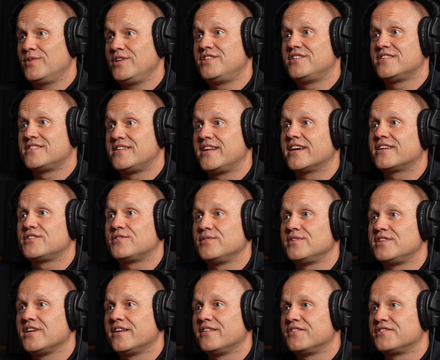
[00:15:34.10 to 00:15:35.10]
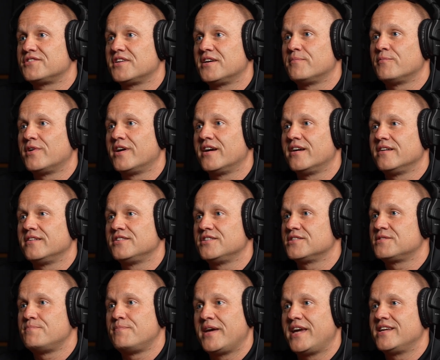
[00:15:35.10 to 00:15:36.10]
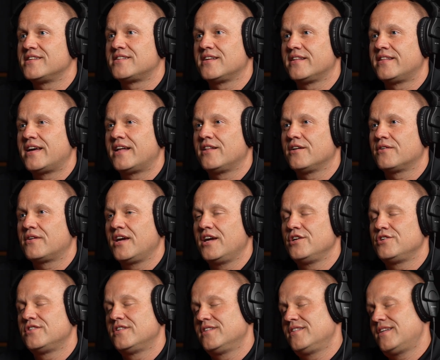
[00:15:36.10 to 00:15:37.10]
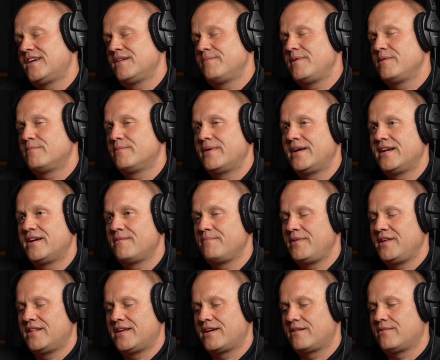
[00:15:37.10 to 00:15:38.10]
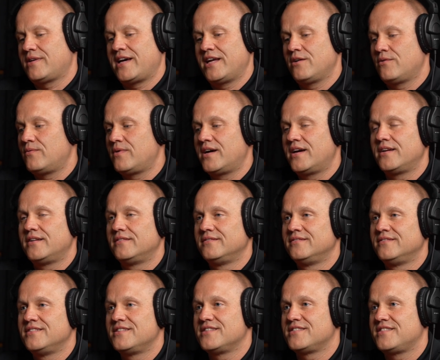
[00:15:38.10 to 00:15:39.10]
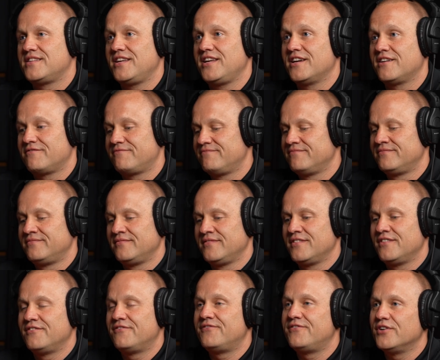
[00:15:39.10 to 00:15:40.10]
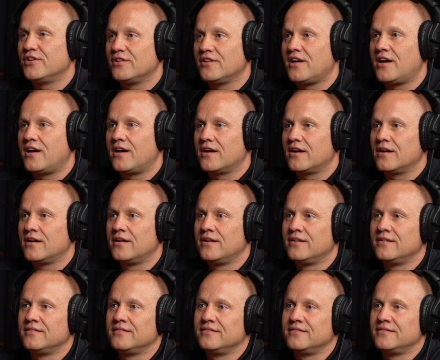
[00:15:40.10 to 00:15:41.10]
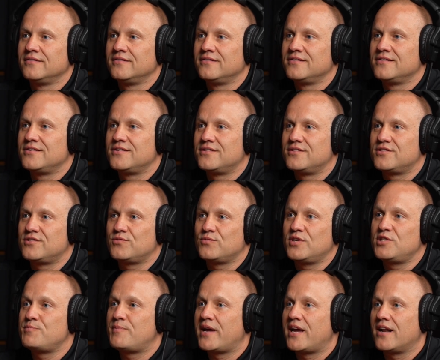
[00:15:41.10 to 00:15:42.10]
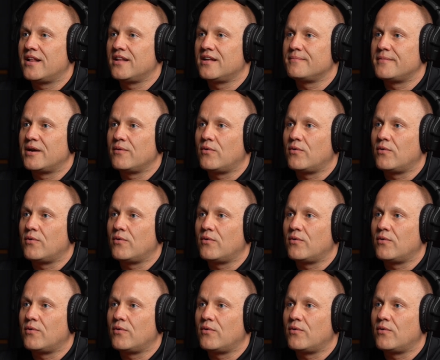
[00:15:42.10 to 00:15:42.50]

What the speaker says: switches next to each other somewhere just based on that location. And a lot of people might not be like, well, I don't want to see a foot-long switch panel on my